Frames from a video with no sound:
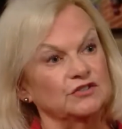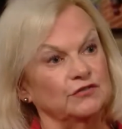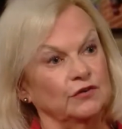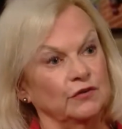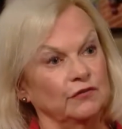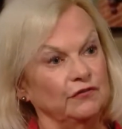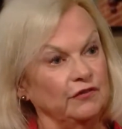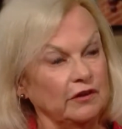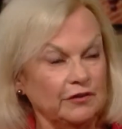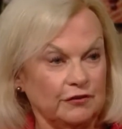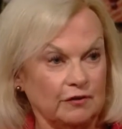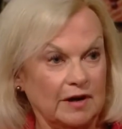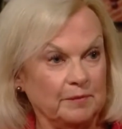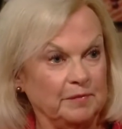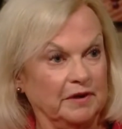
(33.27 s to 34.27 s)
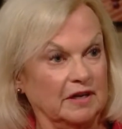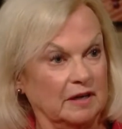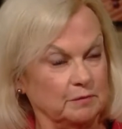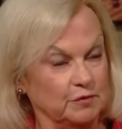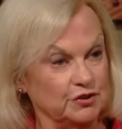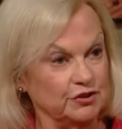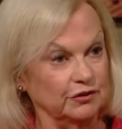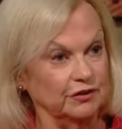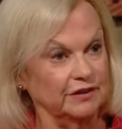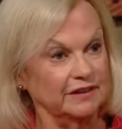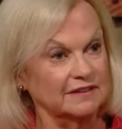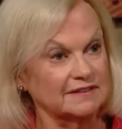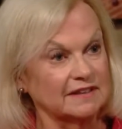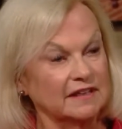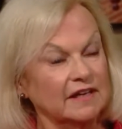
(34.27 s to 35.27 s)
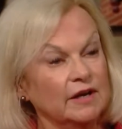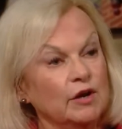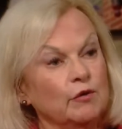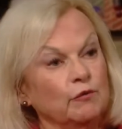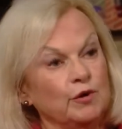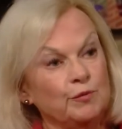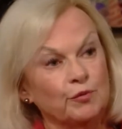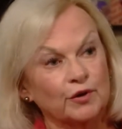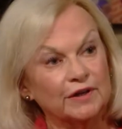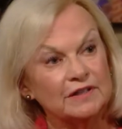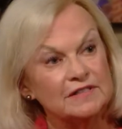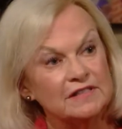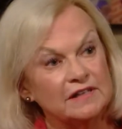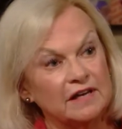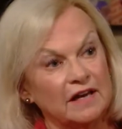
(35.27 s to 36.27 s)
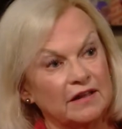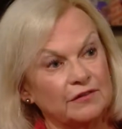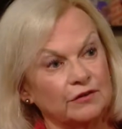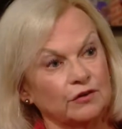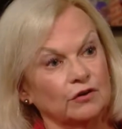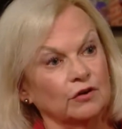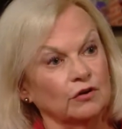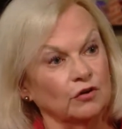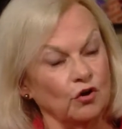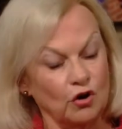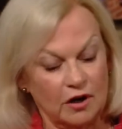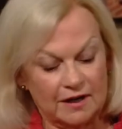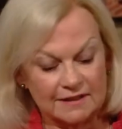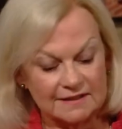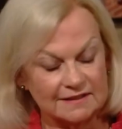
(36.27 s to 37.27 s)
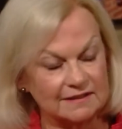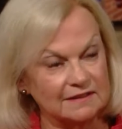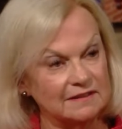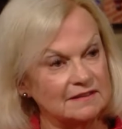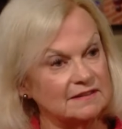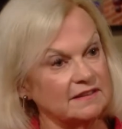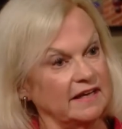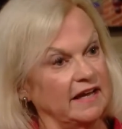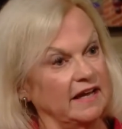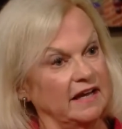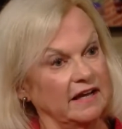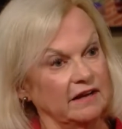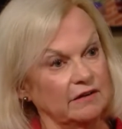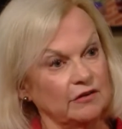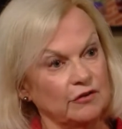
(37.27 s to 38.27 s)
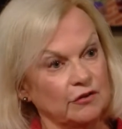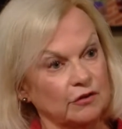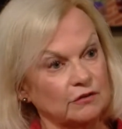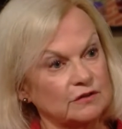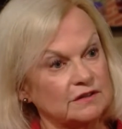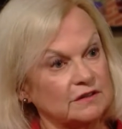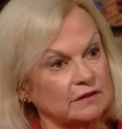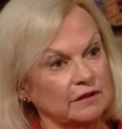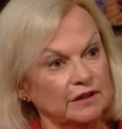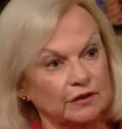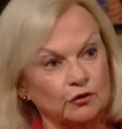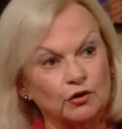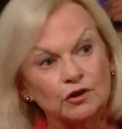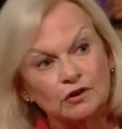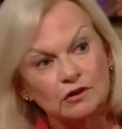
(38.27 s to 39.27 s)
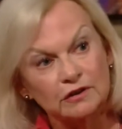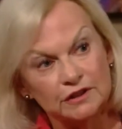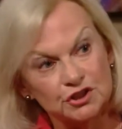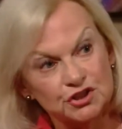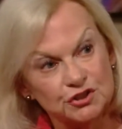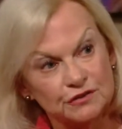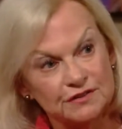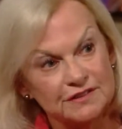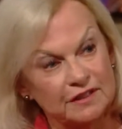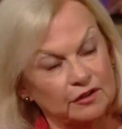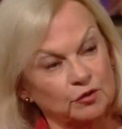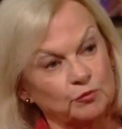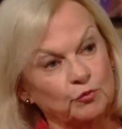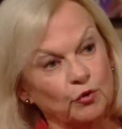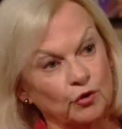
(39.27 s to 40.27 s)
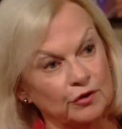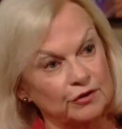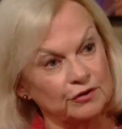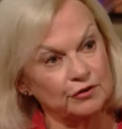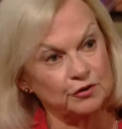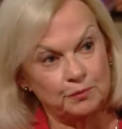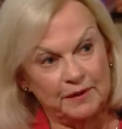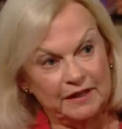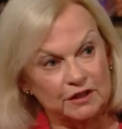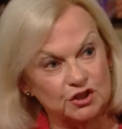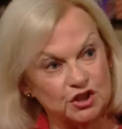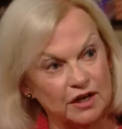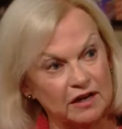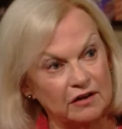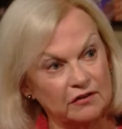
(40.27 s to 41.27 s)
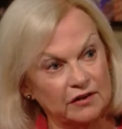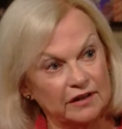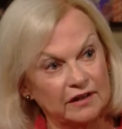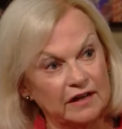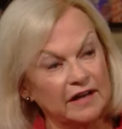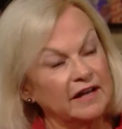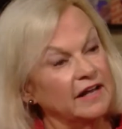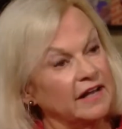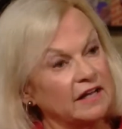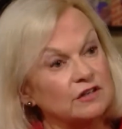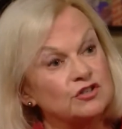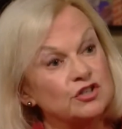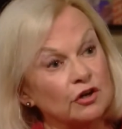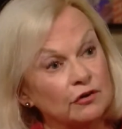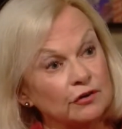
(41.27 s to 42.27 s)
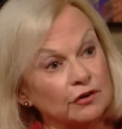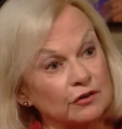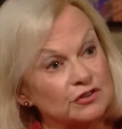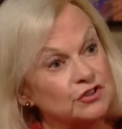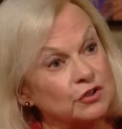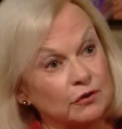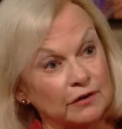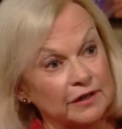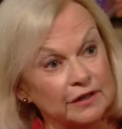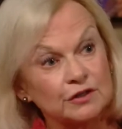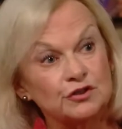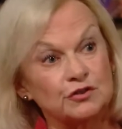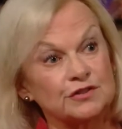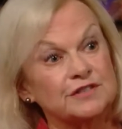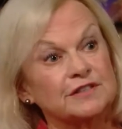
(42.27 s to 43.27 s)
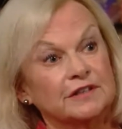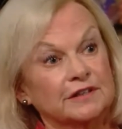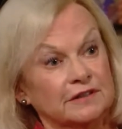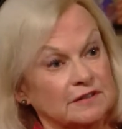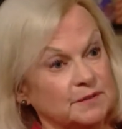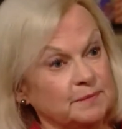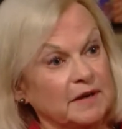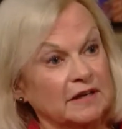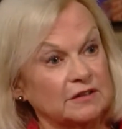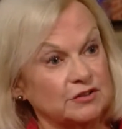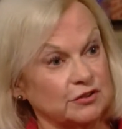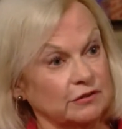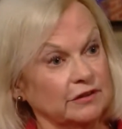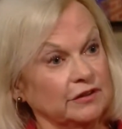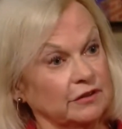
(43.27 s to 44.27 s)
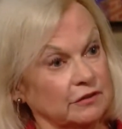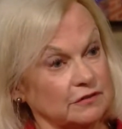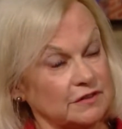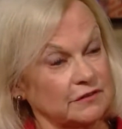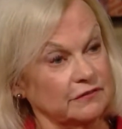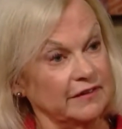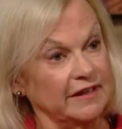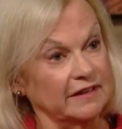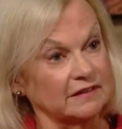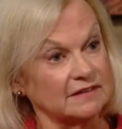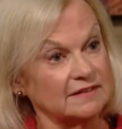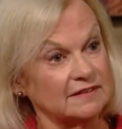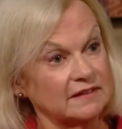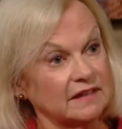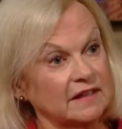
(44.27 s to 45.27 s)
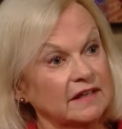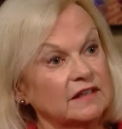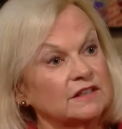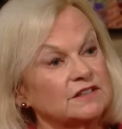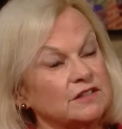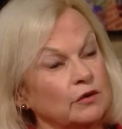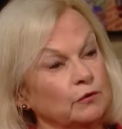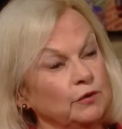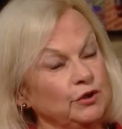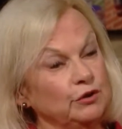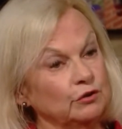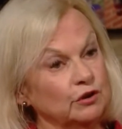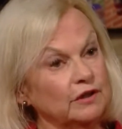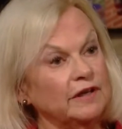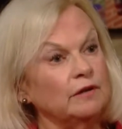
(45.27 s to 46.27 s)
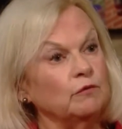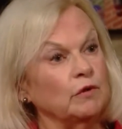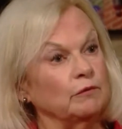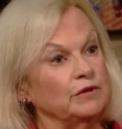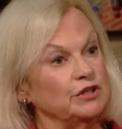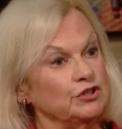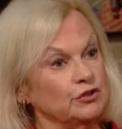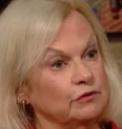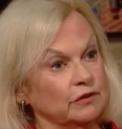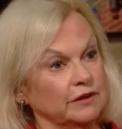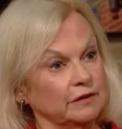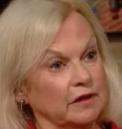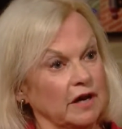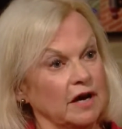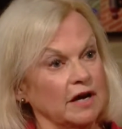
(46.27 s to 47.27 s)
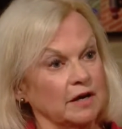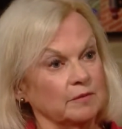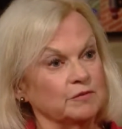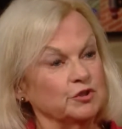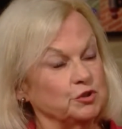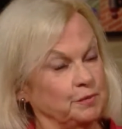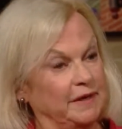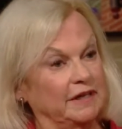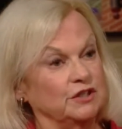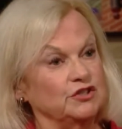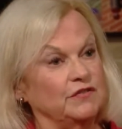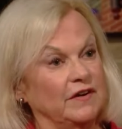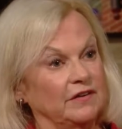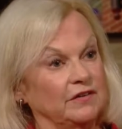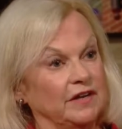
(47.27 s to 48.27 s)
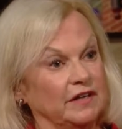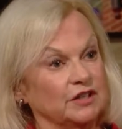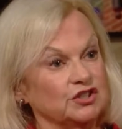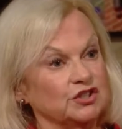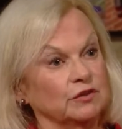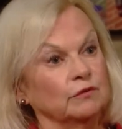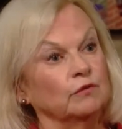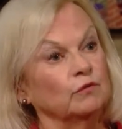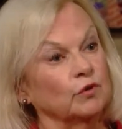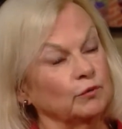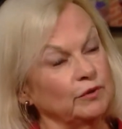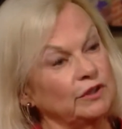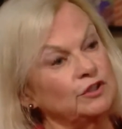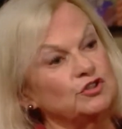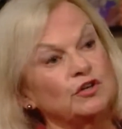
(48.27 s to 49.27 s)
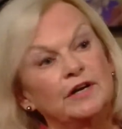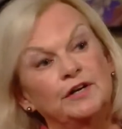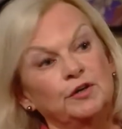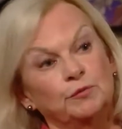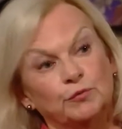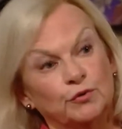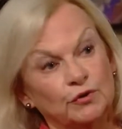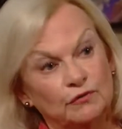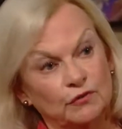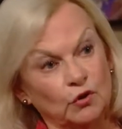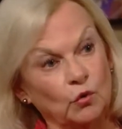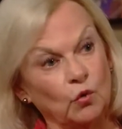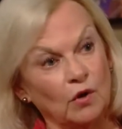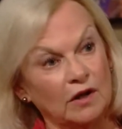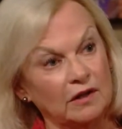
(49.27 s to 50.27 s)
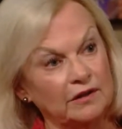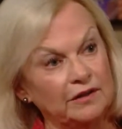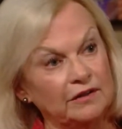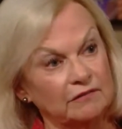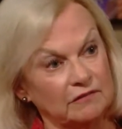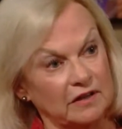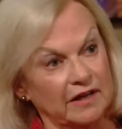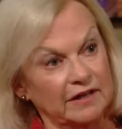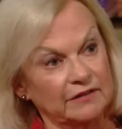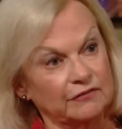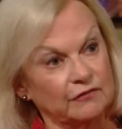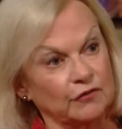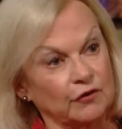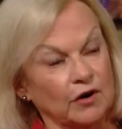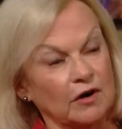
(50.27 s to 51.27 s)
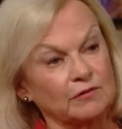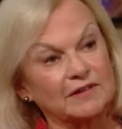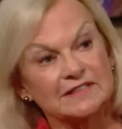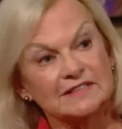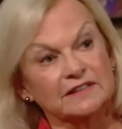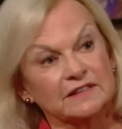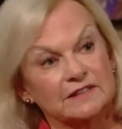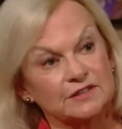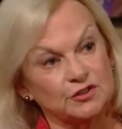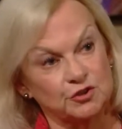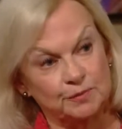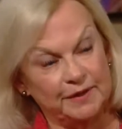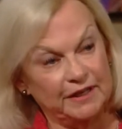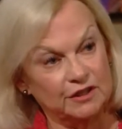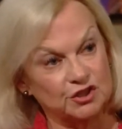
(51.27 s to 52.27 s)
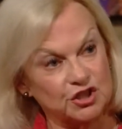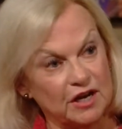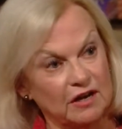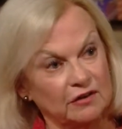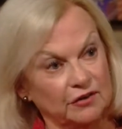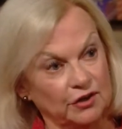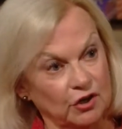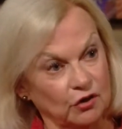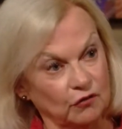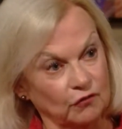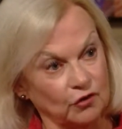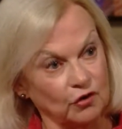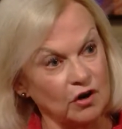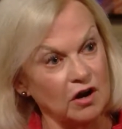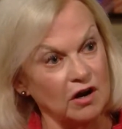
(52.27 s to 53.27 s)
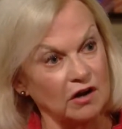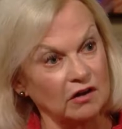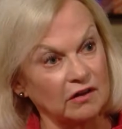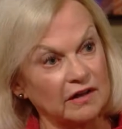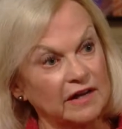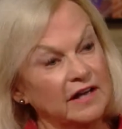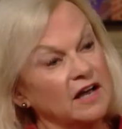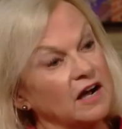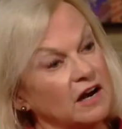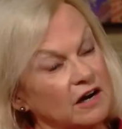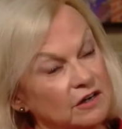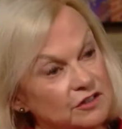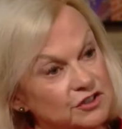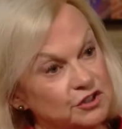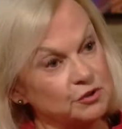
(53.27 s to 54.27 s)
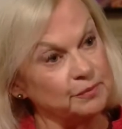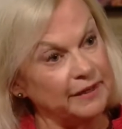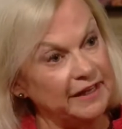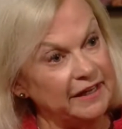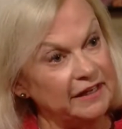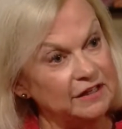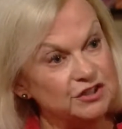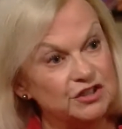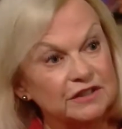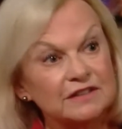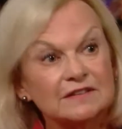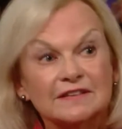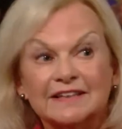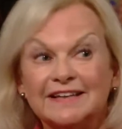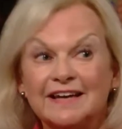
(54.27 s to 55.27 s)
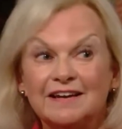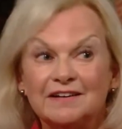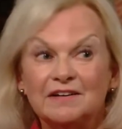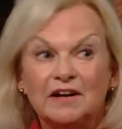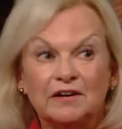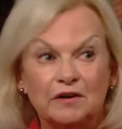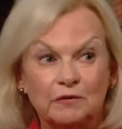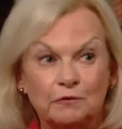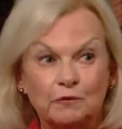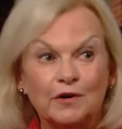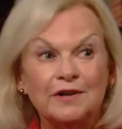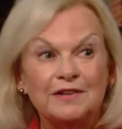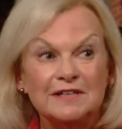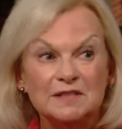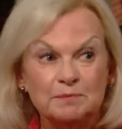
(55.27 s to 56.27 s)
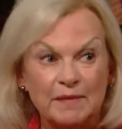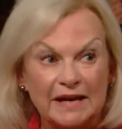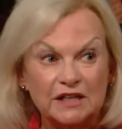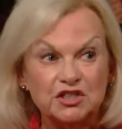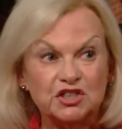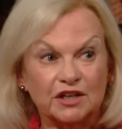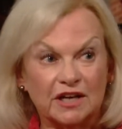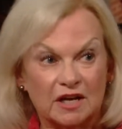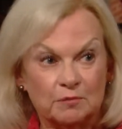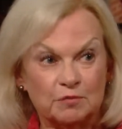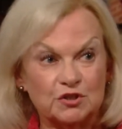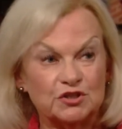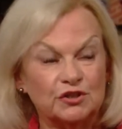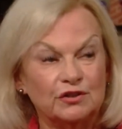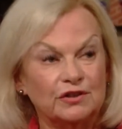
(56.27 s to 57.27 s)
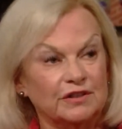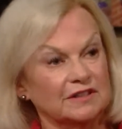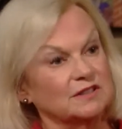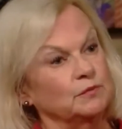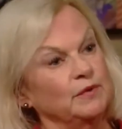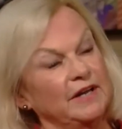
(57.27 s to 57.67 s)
for philanthropic opportunities. We bring together causes and those critical issues that are important to DuPage County and donors who are interested in sponsoring those events. So when you look at what we do at the DuPage Foundation, we're really trying to improve the quality of life for our residents in DuPage County overall. Arts DuPage is, again, one of these matching opportunities. We